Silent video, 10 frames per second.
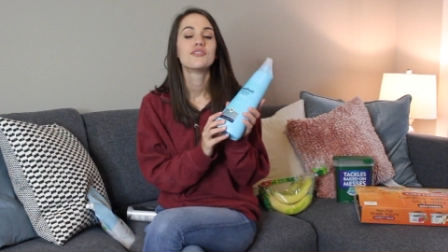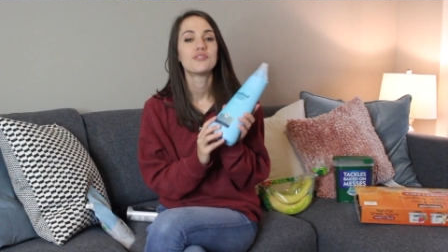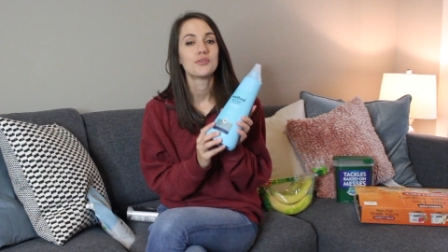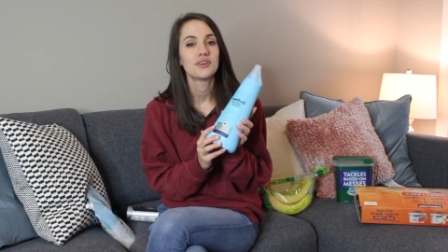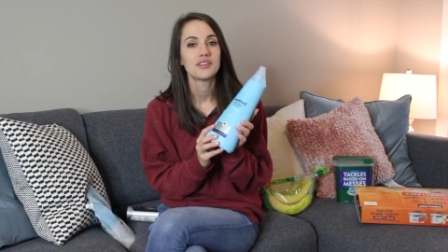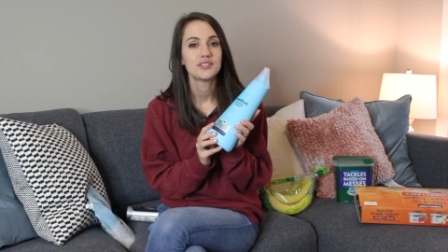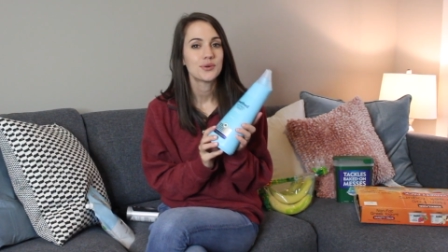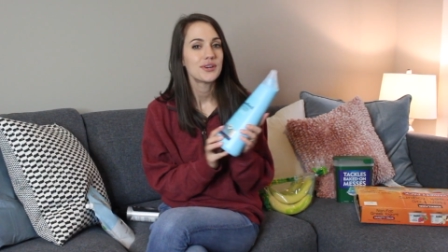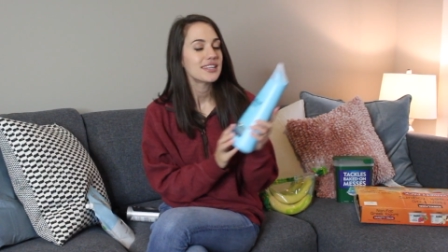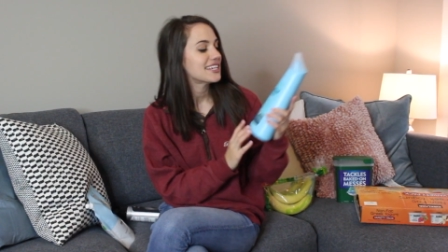For the
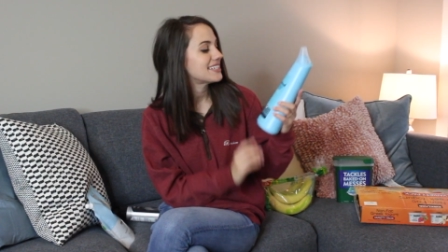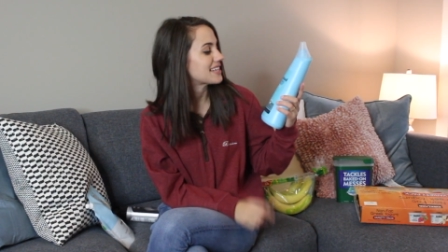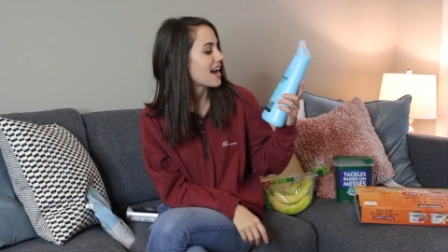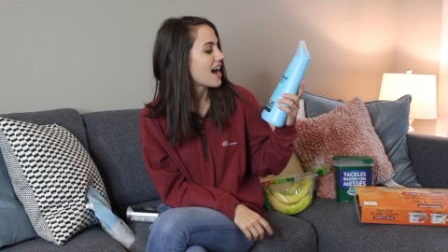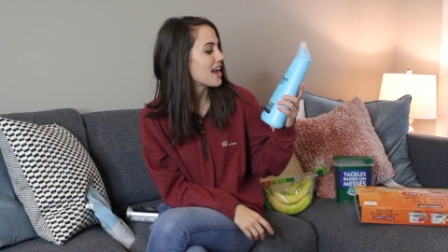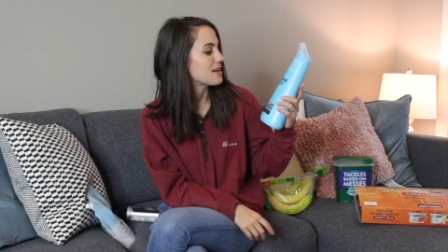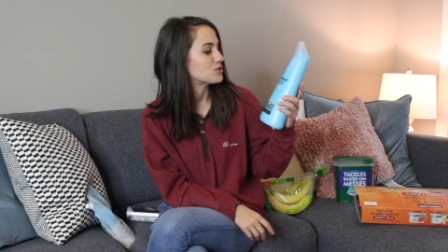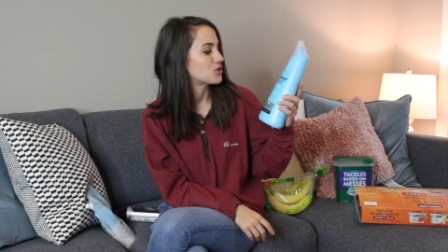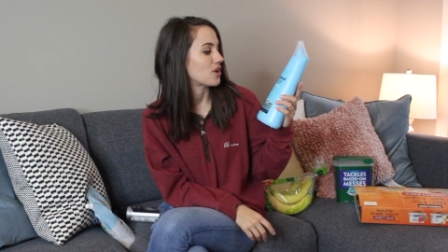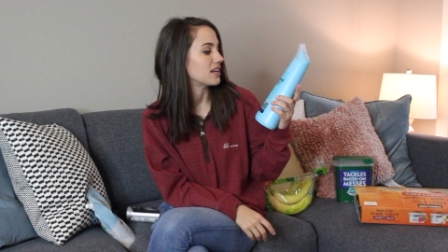toilet, I
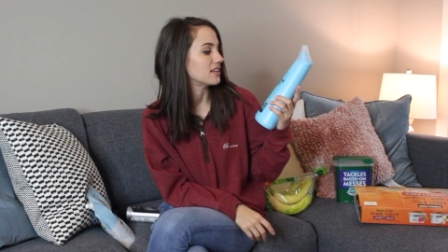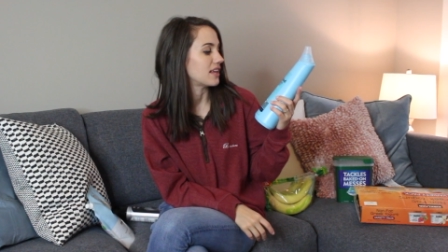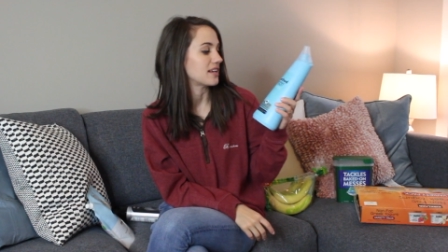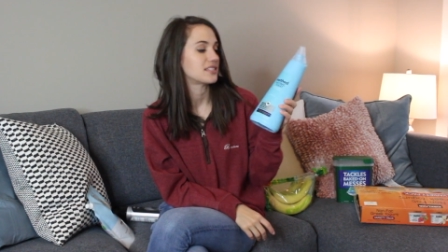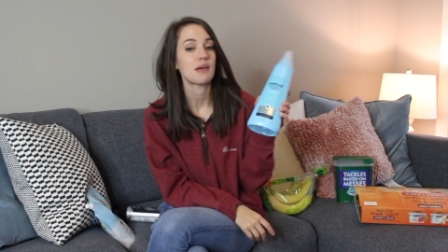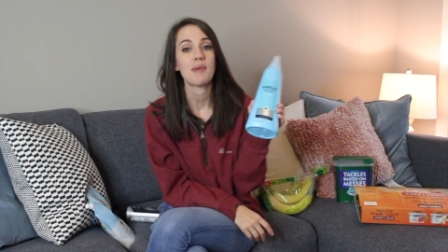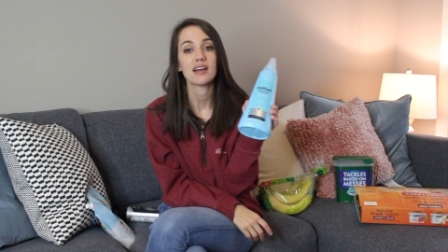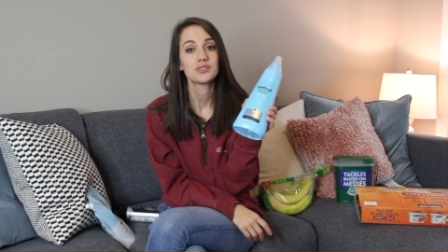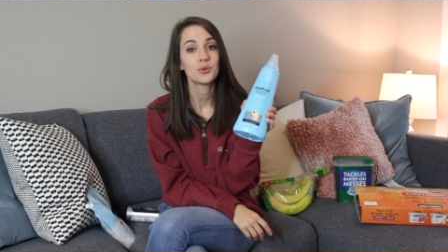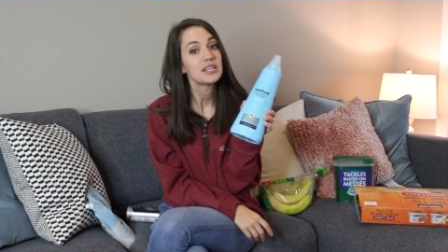am trying the
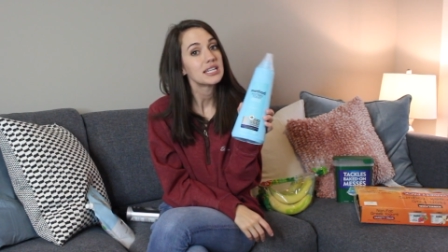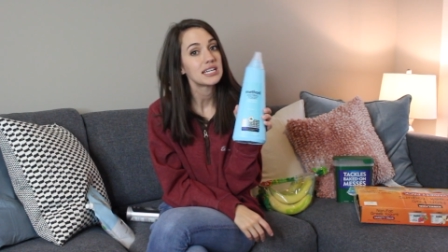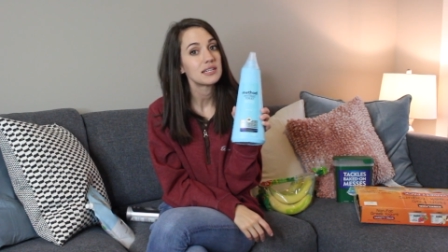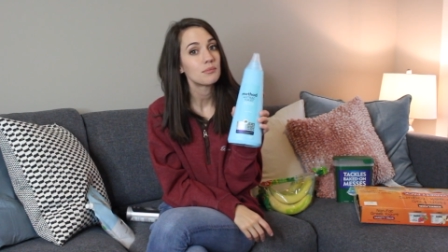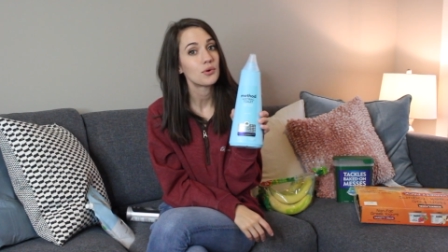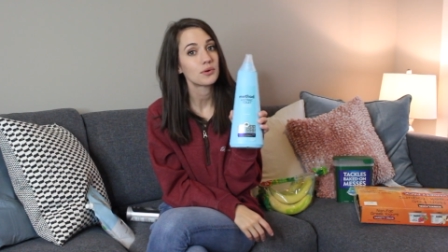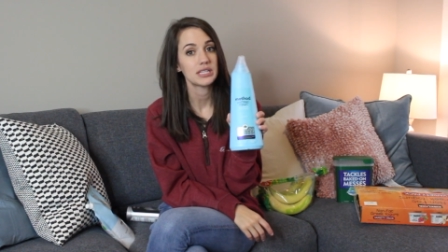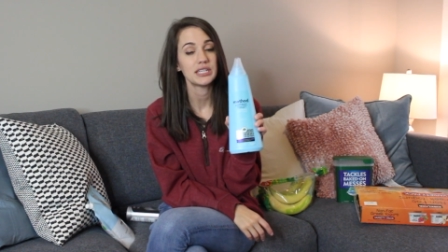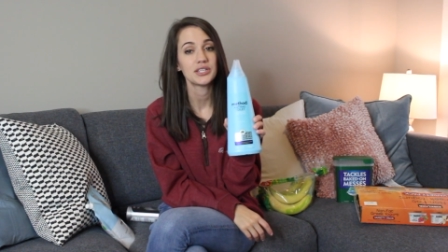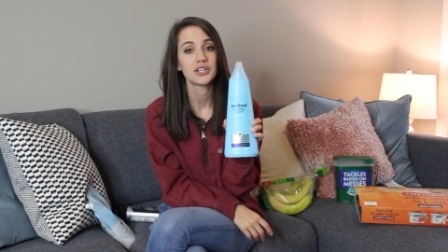antibac toilet bowl
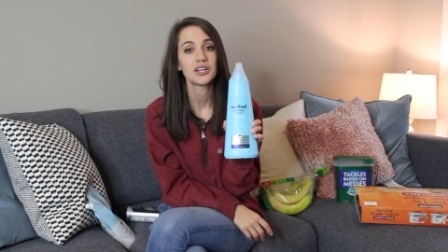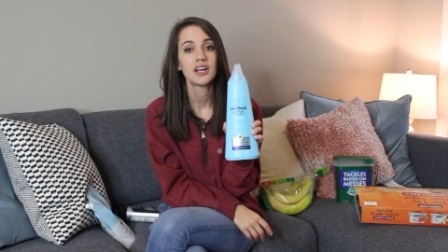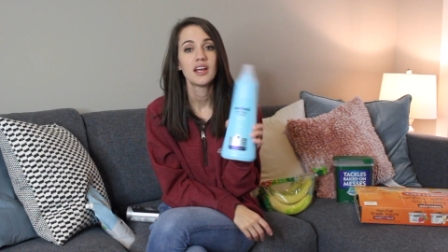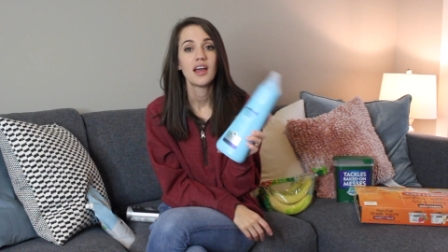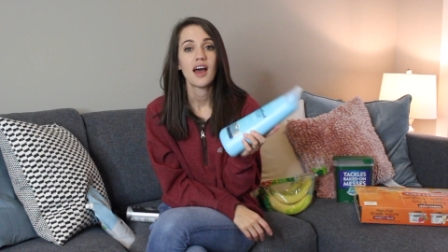cleaner.